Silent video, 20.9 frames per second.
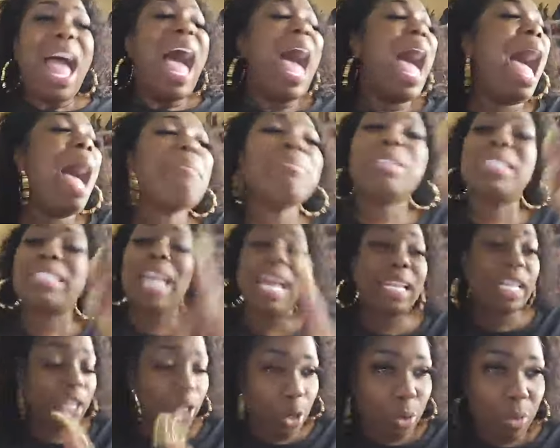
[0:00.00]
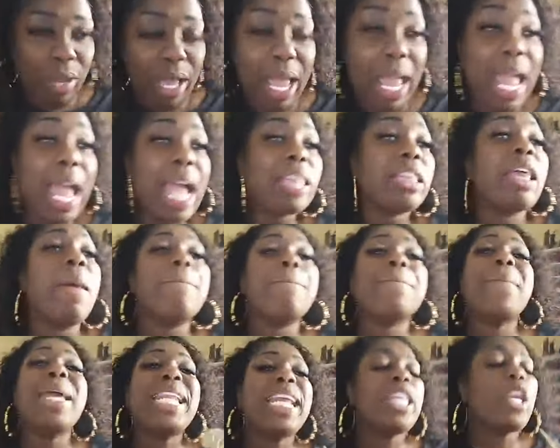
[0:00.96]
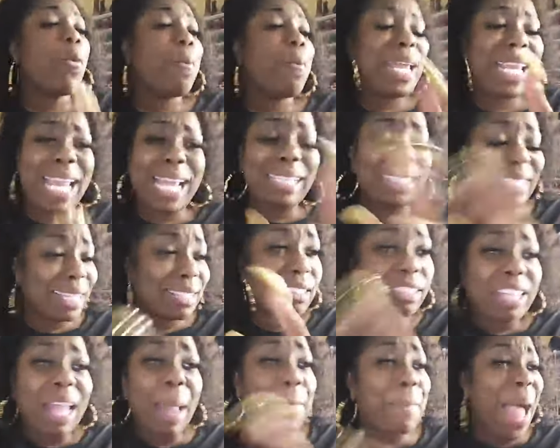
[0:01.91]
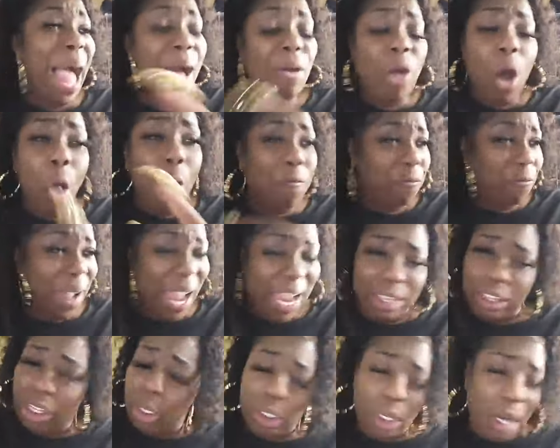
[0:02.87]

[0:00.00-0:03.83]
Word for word: I'm telling you, the minute you begin to step out on faith,